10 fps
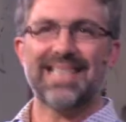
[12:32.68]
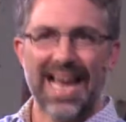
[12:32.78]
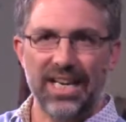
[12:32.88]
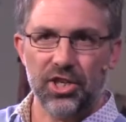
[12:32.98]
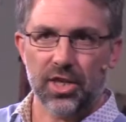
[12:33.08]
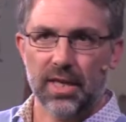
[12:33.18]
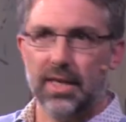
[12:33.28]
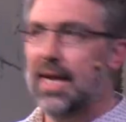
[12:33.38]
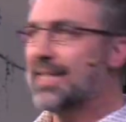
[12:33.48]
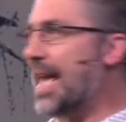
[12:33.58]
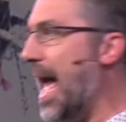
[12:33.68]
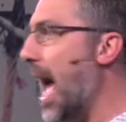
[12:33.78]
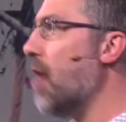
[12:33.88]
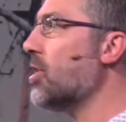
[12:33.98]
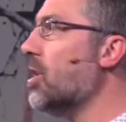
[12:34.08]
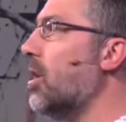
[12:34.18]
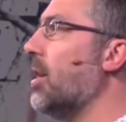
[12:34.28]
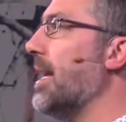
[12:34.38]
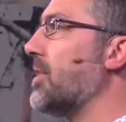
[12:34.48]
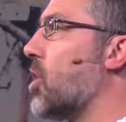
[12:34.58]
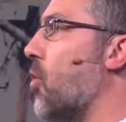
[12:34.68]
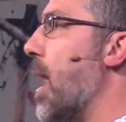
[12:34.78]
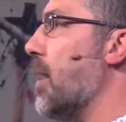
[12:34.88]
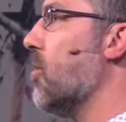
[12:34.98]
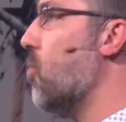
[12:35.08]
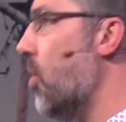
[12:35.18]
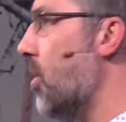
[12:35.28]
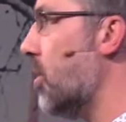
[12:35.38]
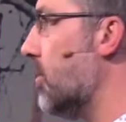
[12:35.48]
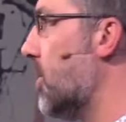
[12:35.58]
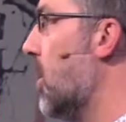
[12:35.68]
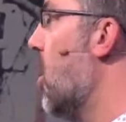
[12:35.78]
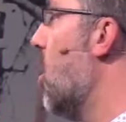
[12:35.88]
attention to how God has created the world